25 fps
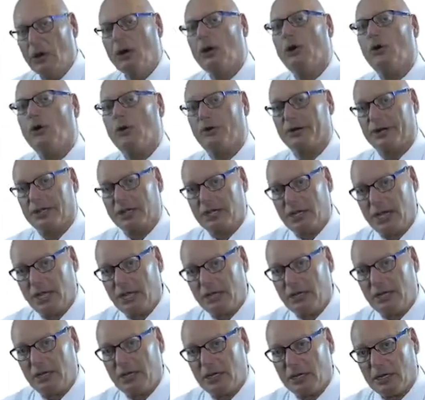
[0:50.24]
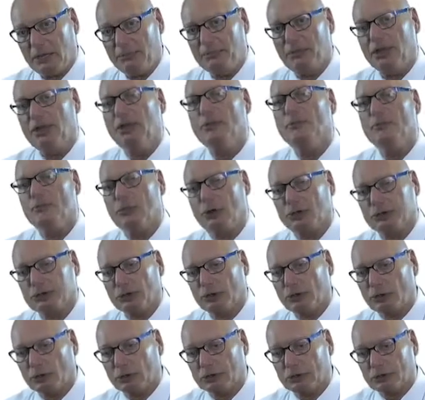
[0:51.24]
or again can be motor
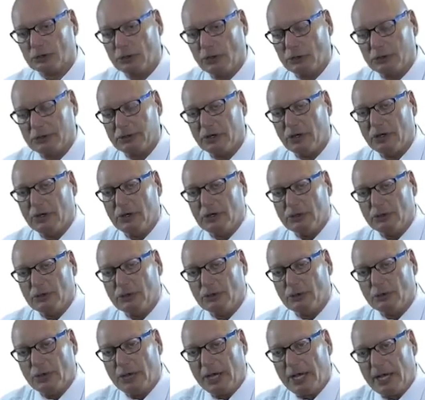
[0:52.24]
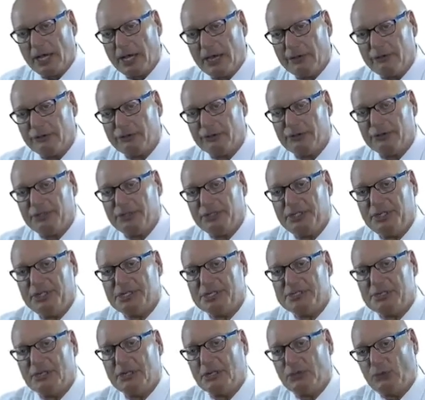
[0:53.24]
controlled to have
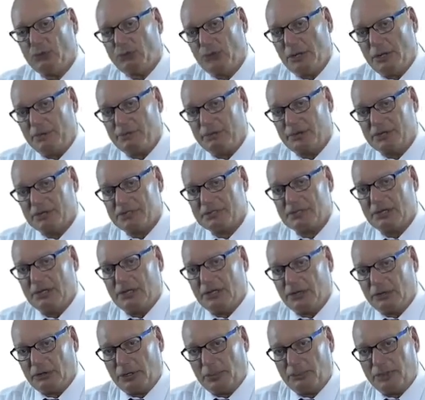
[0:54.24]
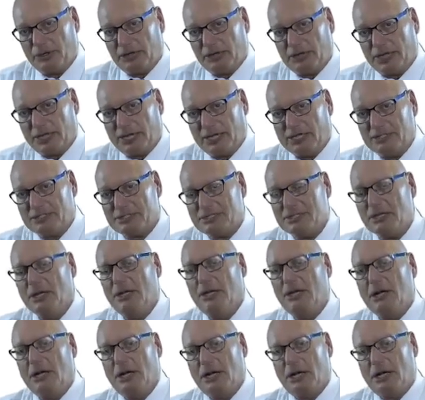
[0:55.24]
these grippers, gripper hands
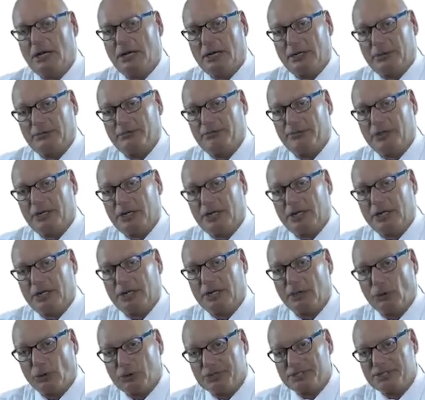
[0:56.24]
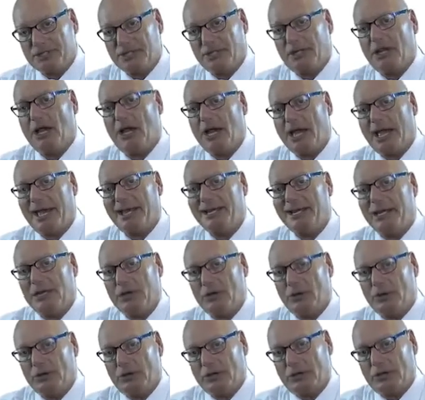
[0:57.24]
um, uh, closing
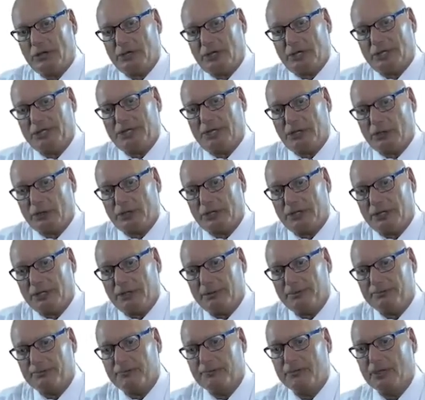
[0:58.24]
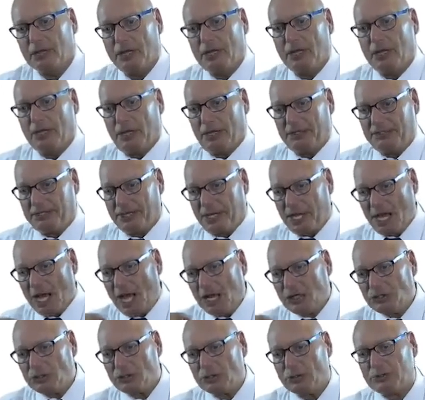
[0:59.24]
analog, analogly. The
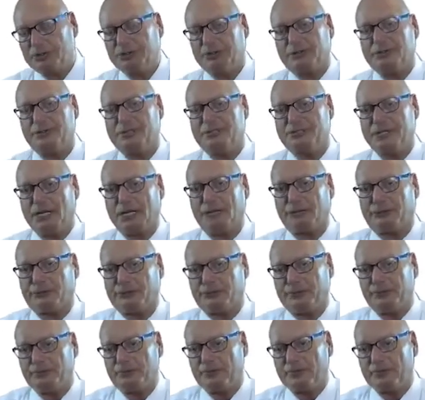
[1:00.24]
actuator itself